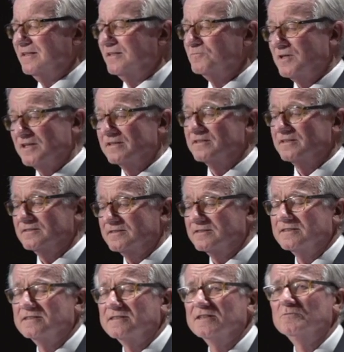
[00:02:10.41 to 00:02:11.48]
And one of the things
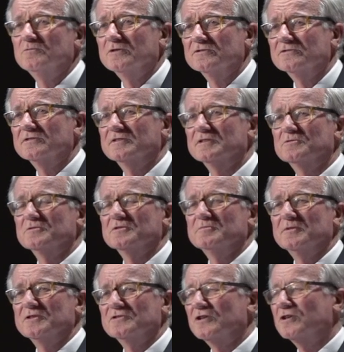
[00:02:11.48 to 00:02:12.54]
that I said was that this was
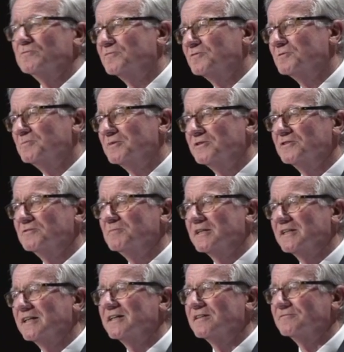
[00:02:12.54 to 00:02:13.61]
the most hopeful period of
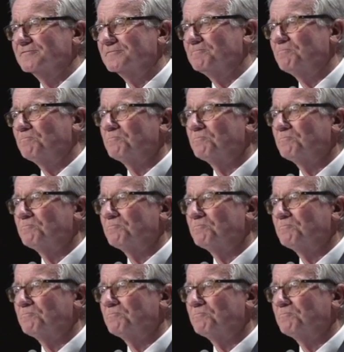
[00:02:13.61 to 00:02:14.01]
my life.